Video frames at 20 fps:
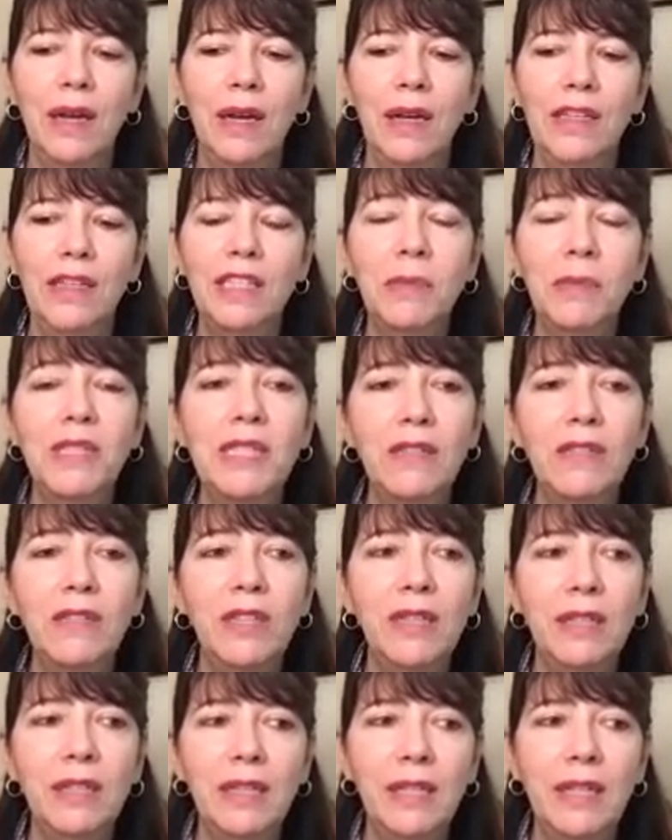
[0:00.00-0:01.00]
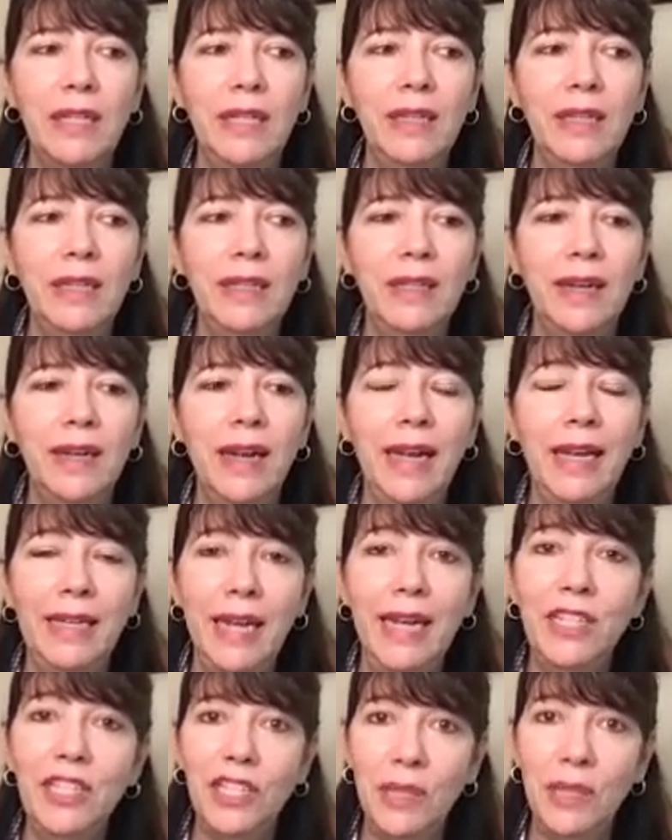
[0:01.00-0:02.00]
specifically
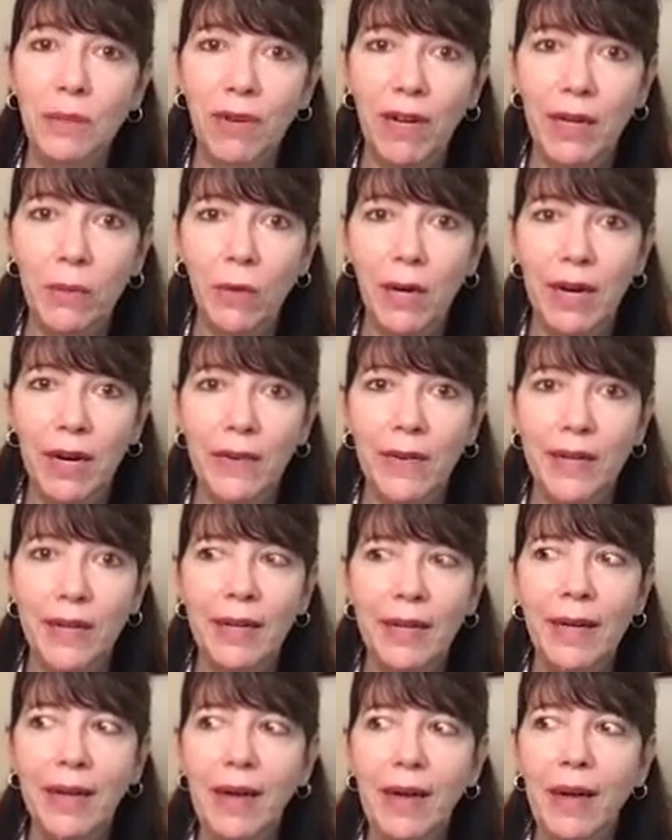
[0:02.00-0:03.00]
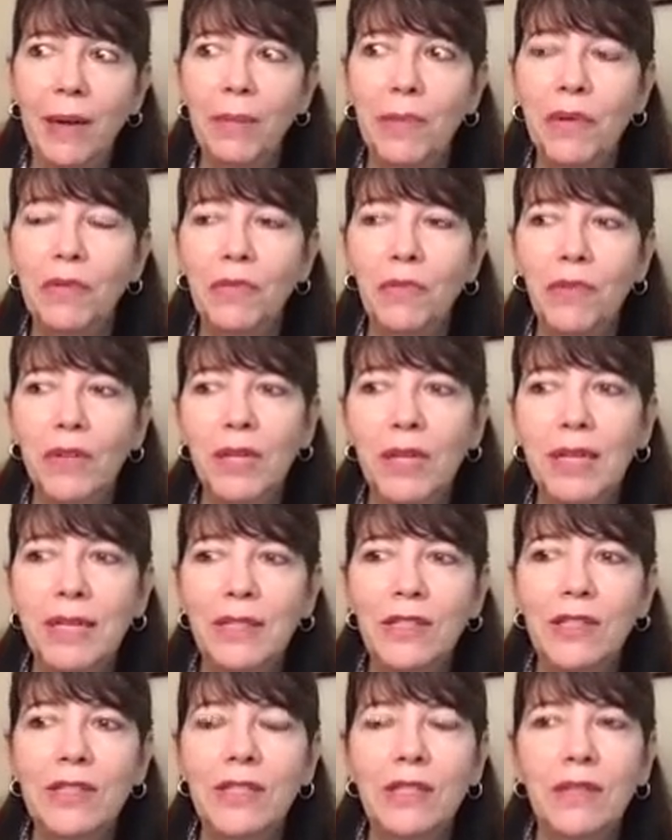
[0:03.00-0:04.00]
ADHD brain wiring, but
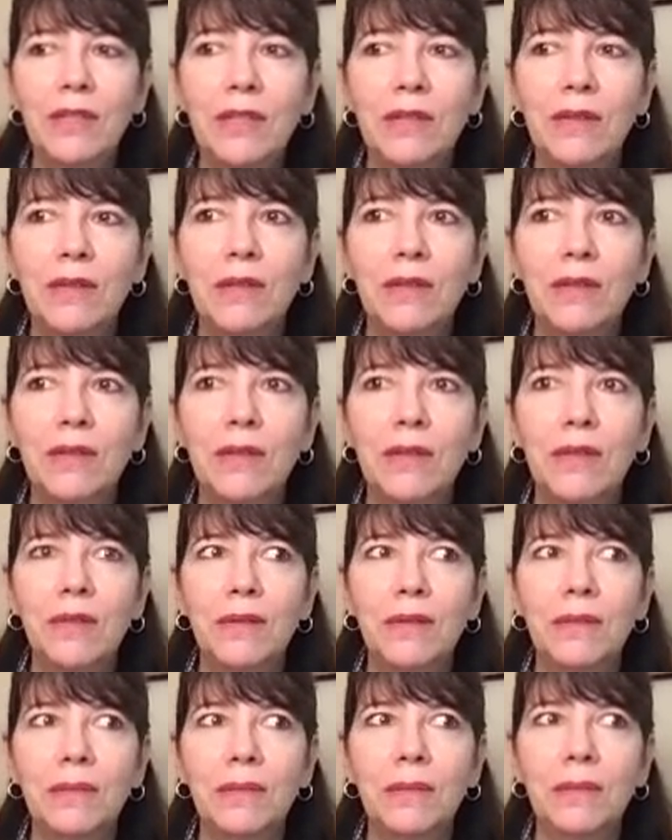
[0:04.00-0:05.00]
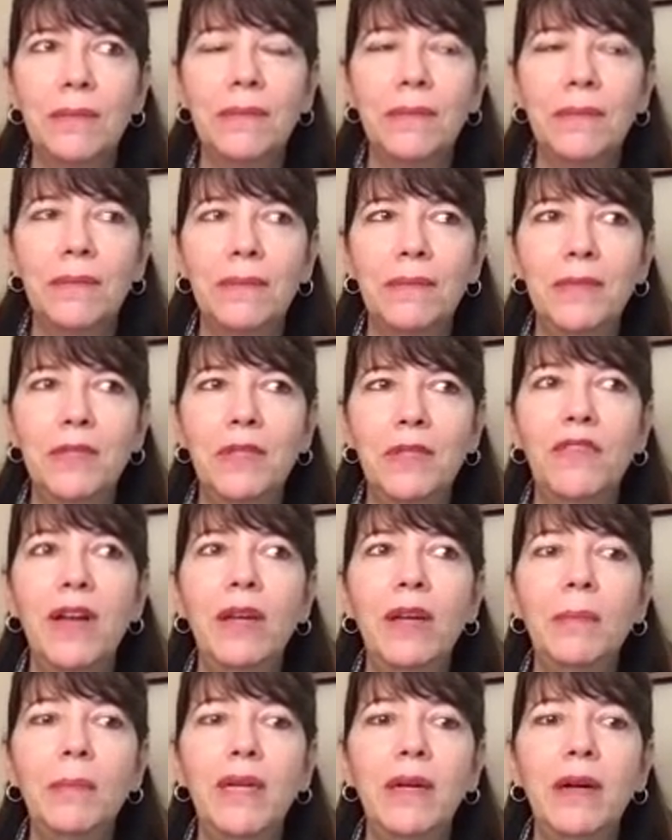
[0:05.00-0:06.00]
really just the
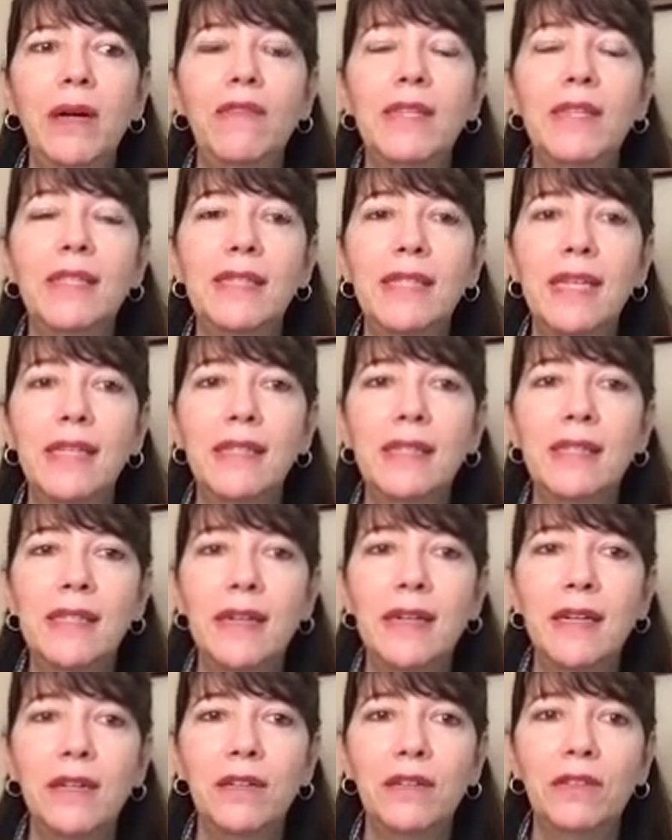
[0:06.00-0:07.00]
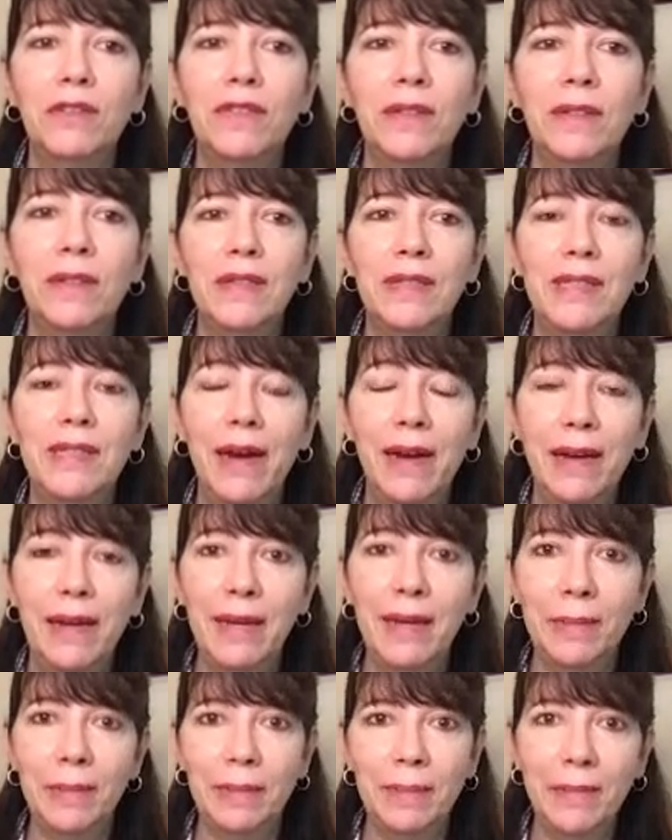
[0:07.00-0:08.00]
development of a sense of
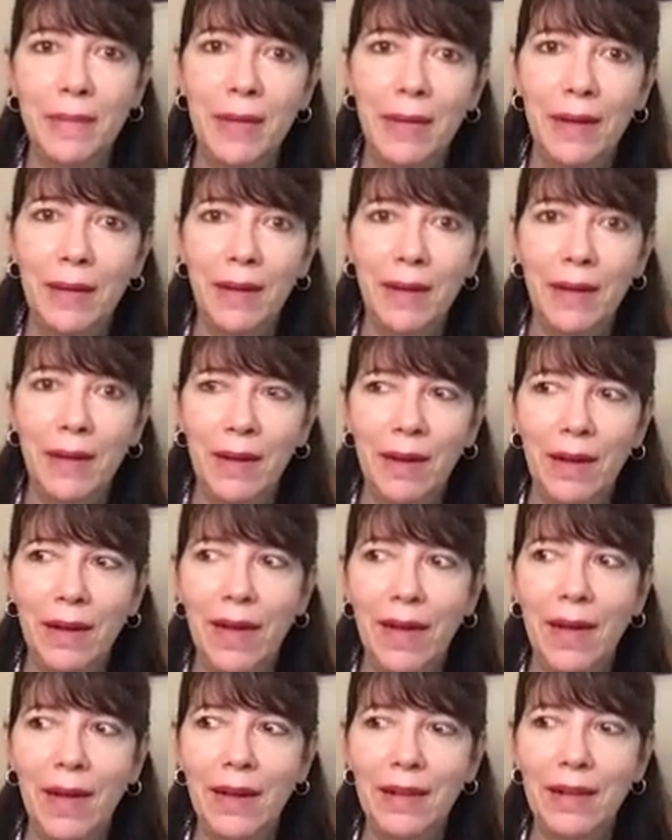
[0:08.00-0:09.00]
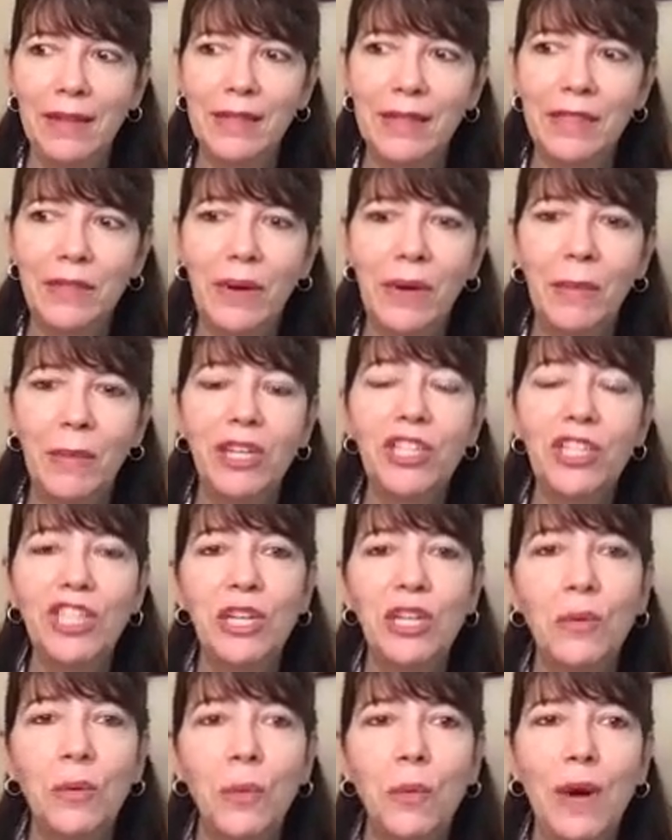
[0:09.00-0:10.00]
time. And so I want to
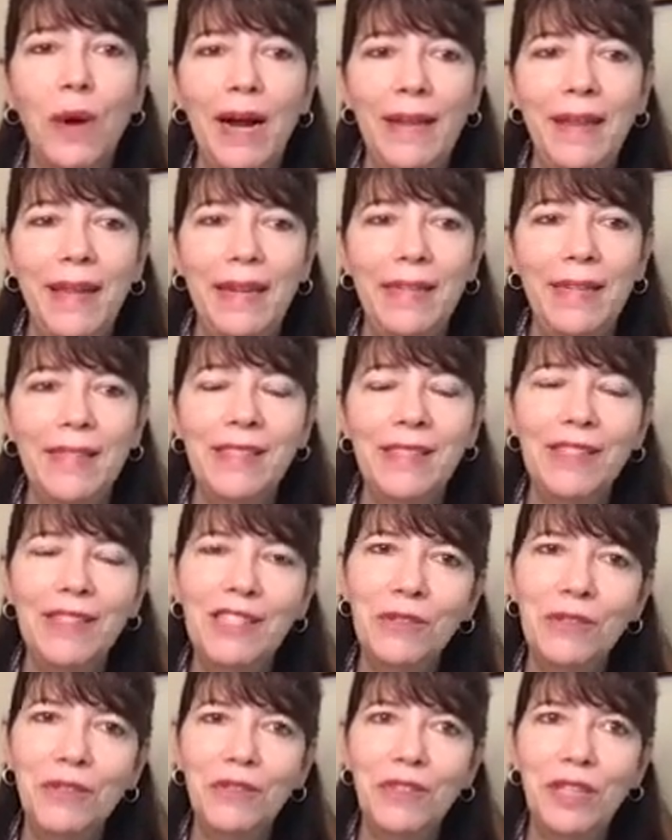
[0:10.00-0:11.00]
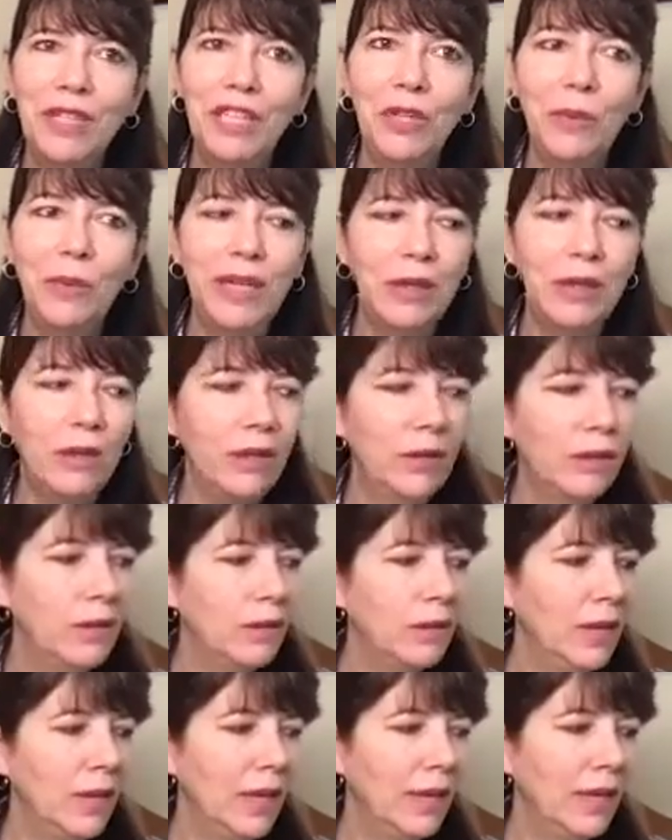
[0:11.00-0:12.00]
share why that is and just do a really quick
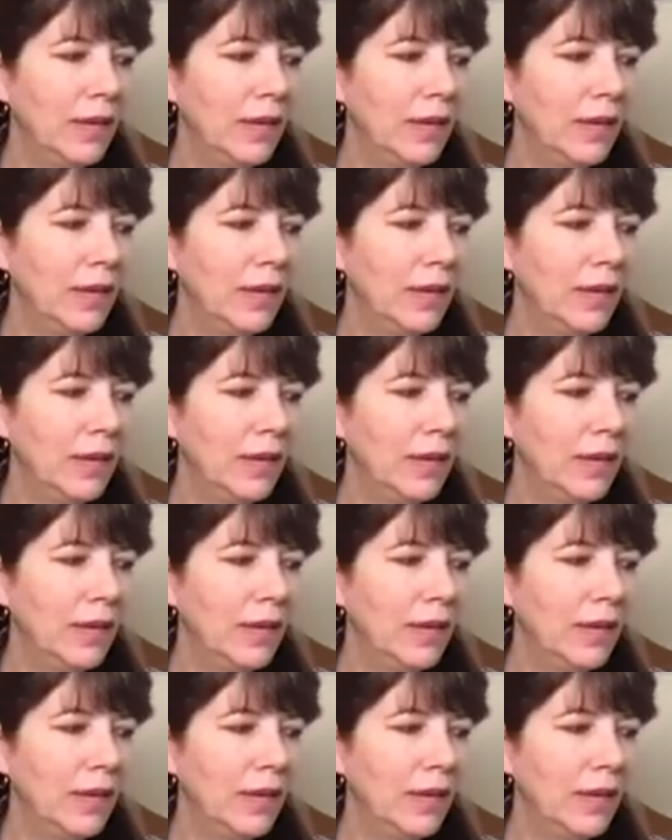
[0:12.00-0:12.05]
little